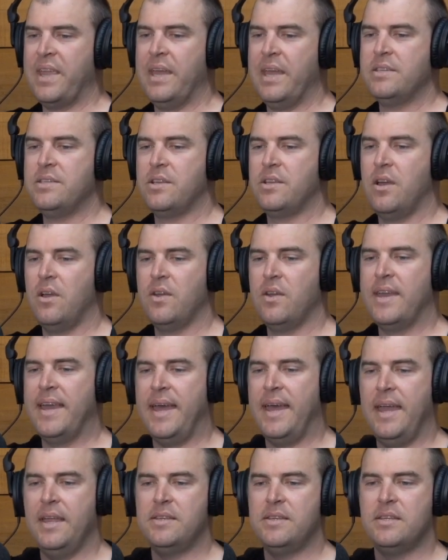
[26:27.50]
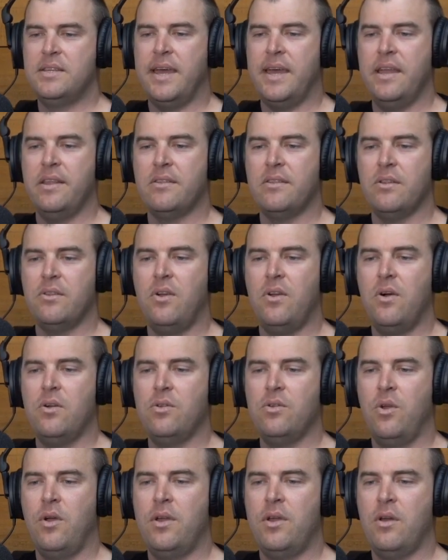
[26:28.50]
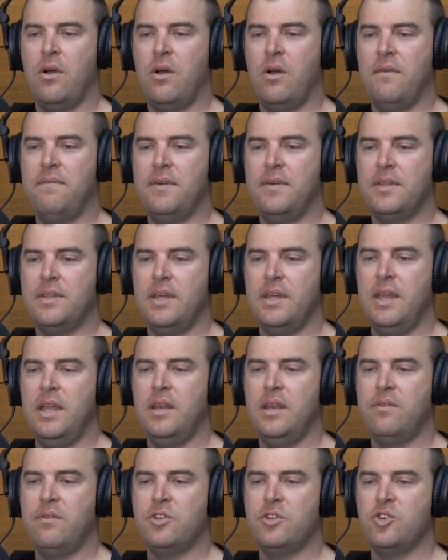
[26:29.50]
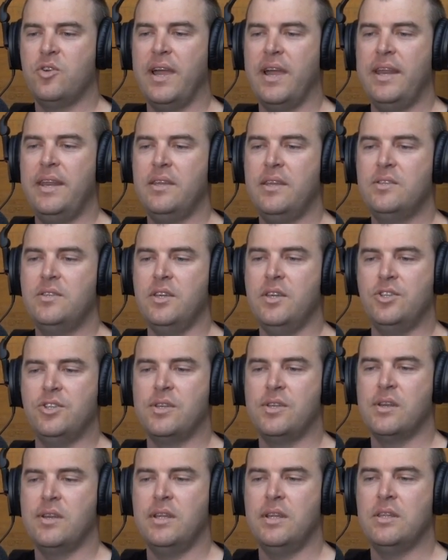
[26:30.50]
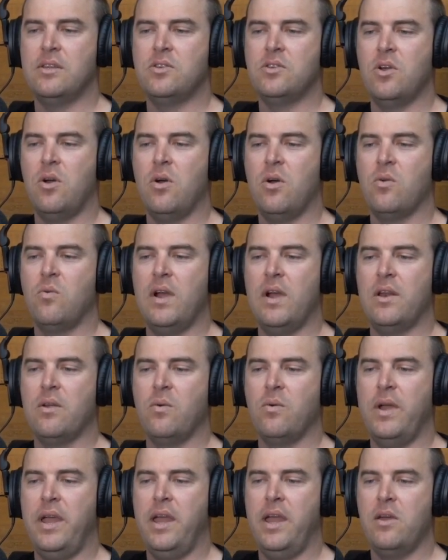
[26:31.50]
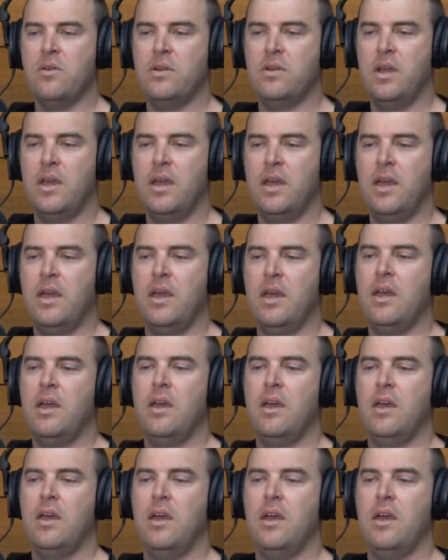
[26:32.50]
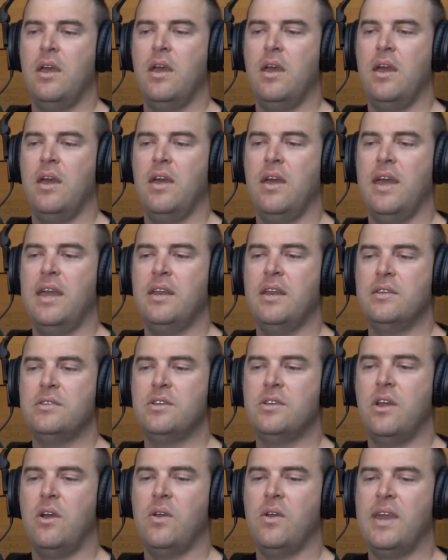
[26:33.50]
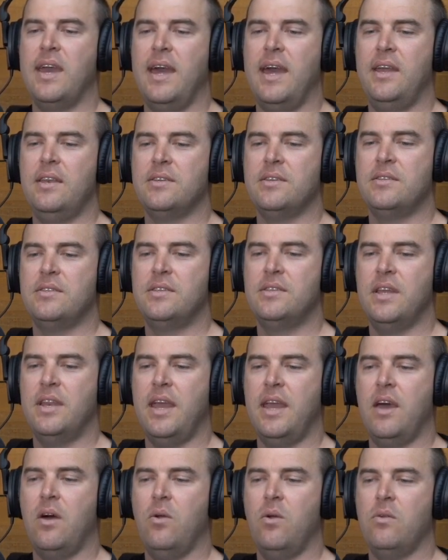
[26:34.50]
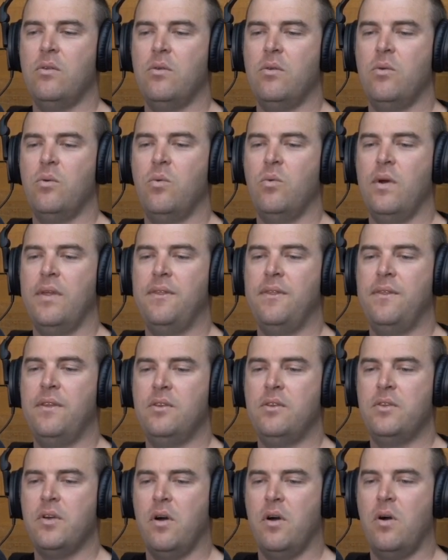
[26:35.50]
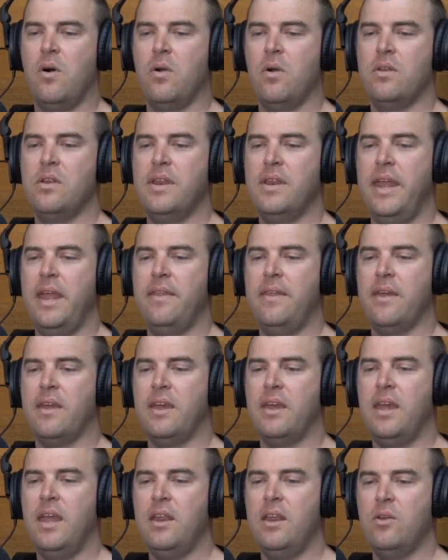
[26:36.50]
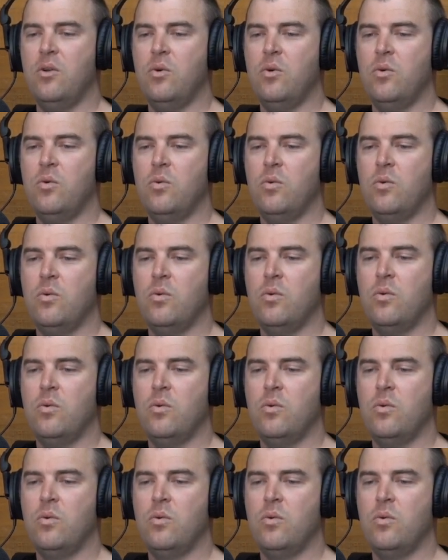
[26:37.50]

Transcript: is it okay to take the long line off at the end of a training session and let the dog run around? And is it okay to sit out with the dog near the kennel